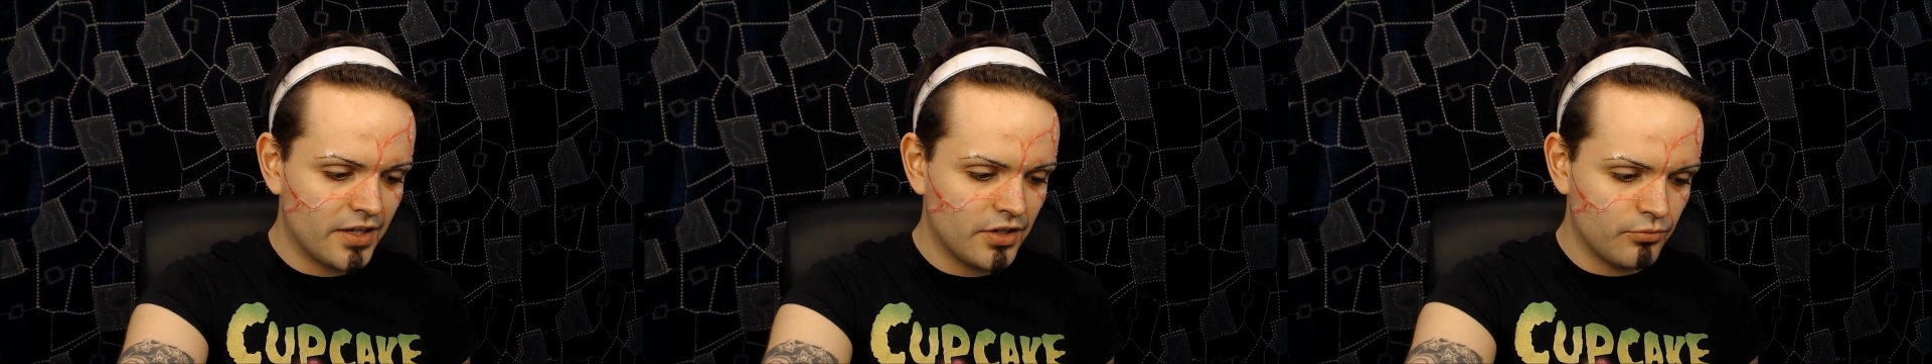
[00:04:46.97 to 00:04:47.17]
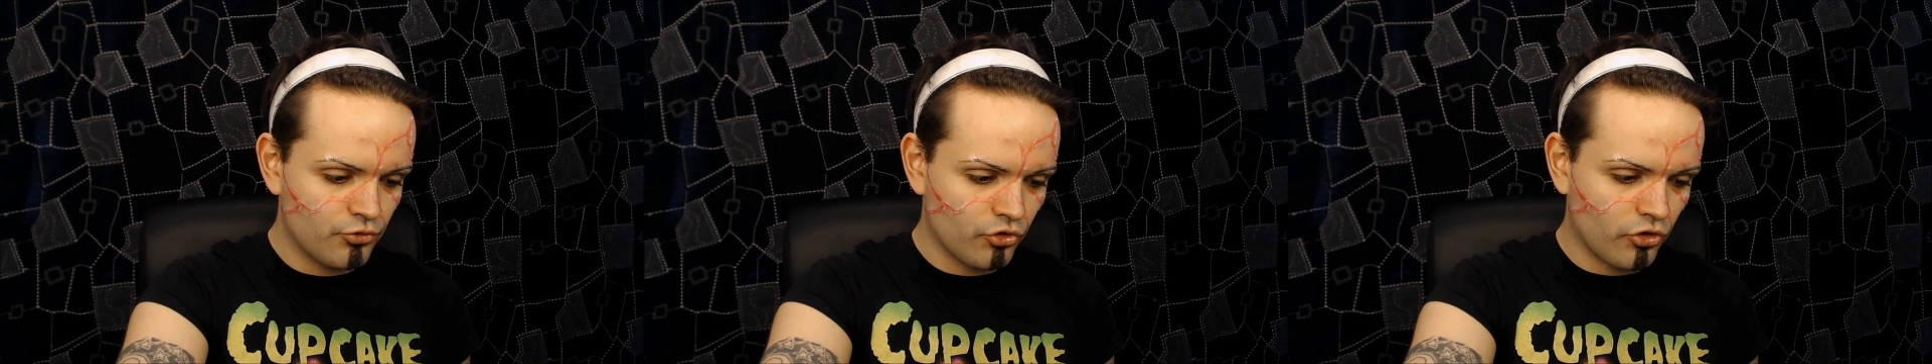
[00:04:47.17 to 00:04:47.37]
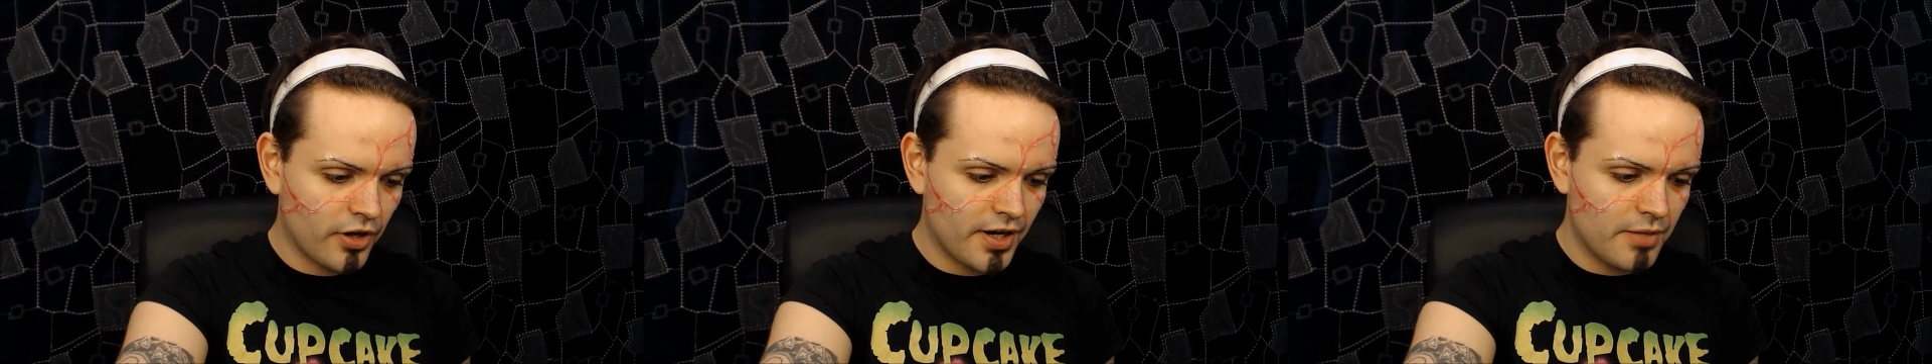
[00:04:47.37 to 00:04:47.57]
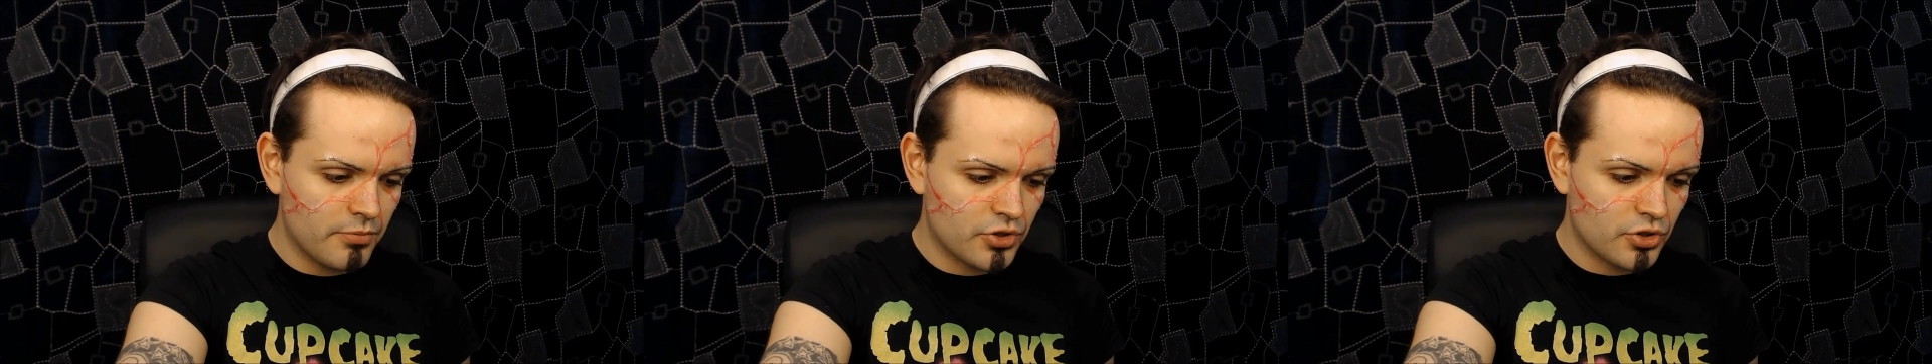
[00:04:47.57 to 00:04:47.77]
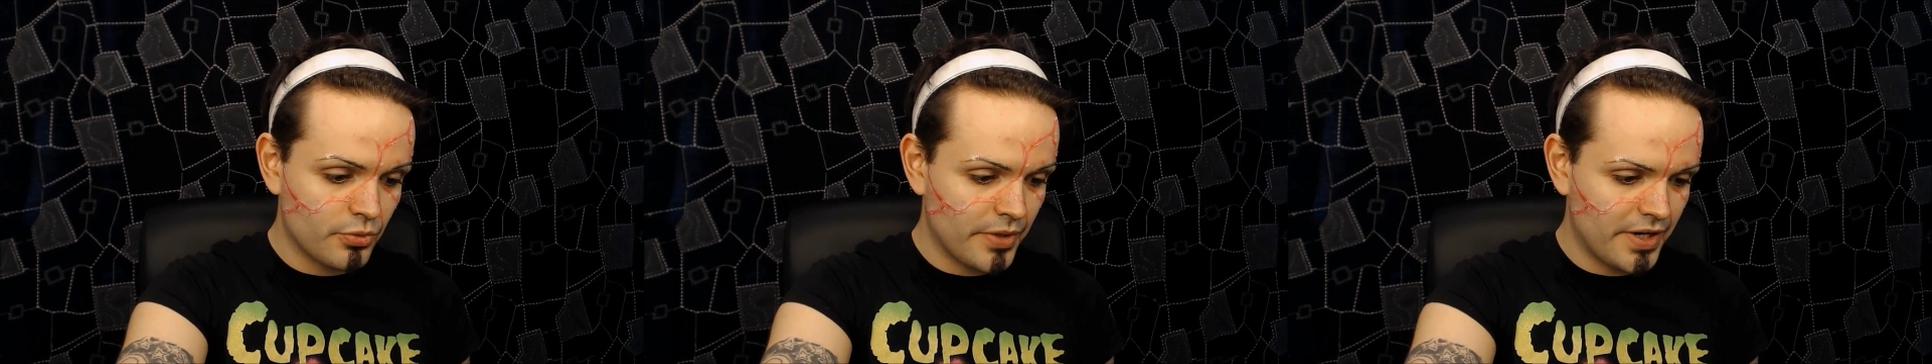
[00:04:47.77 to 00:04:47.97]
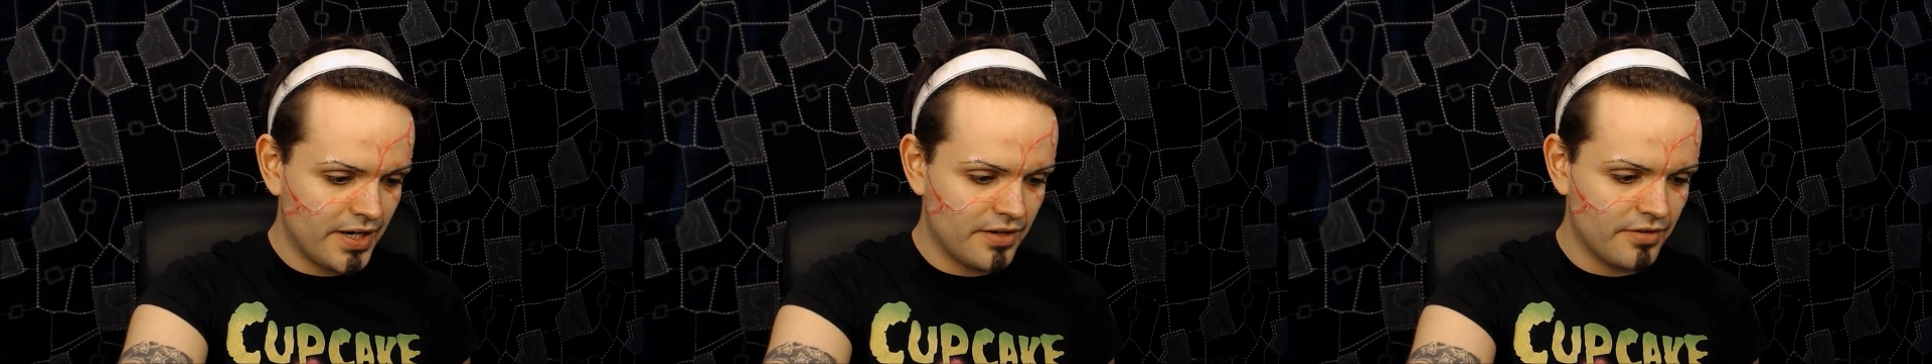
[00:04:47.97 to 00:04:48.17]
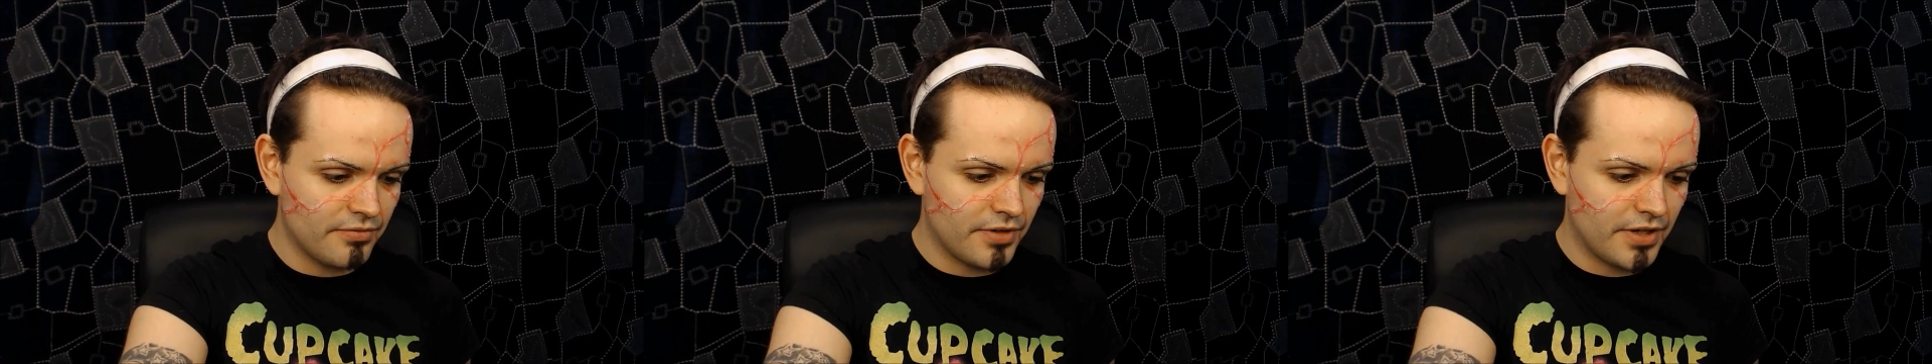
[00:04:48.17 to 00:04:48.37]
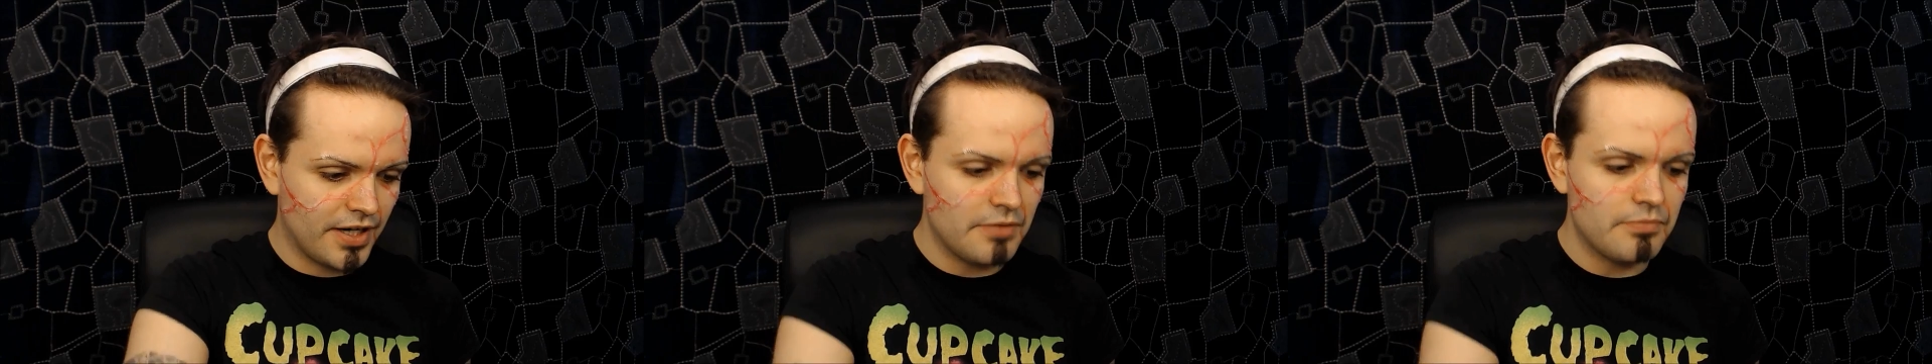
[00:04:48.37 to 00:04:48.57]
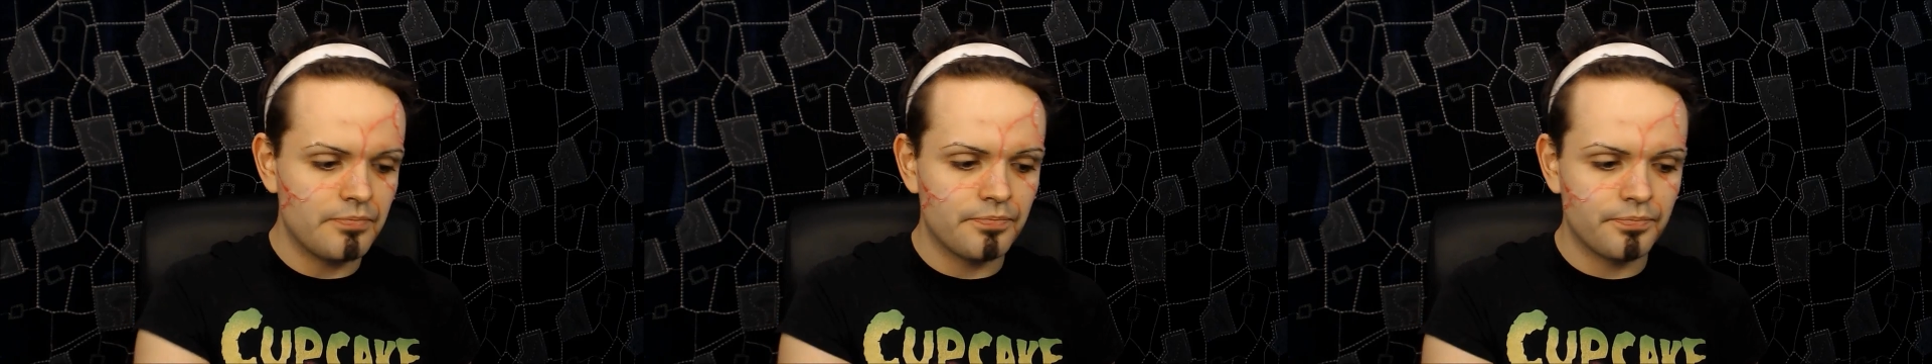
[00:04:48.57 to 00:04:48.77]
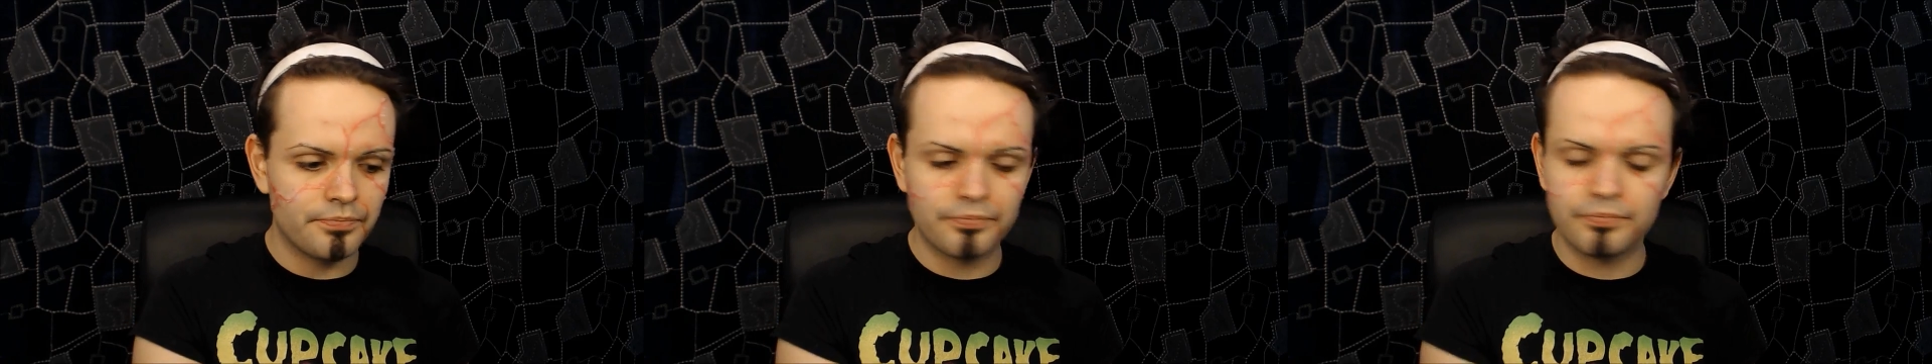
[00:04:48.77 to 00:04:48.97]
letting them dry in between, okay?